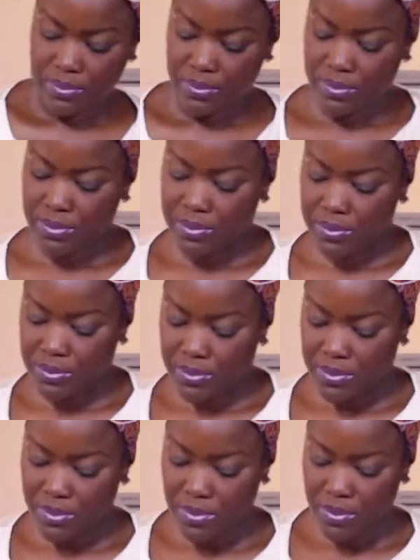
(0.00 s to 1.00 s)

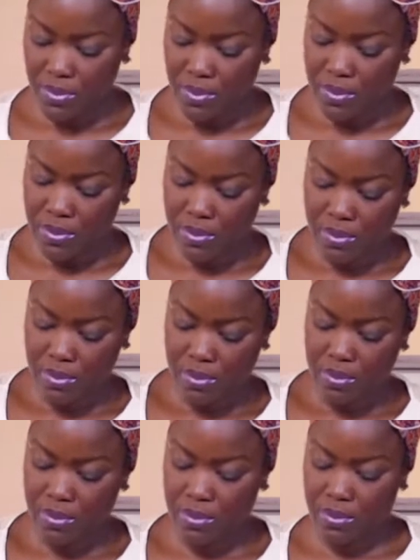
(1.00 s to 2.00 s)

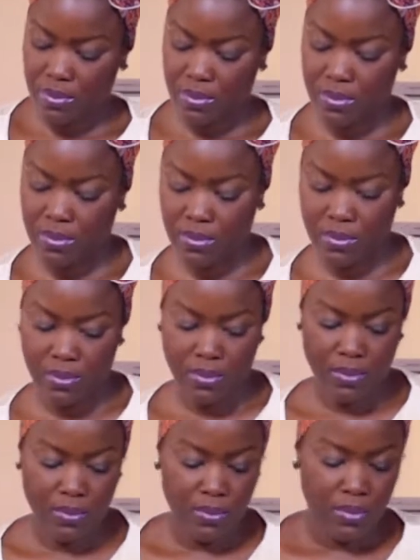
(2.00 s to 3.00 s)
No one is speaking in this clip.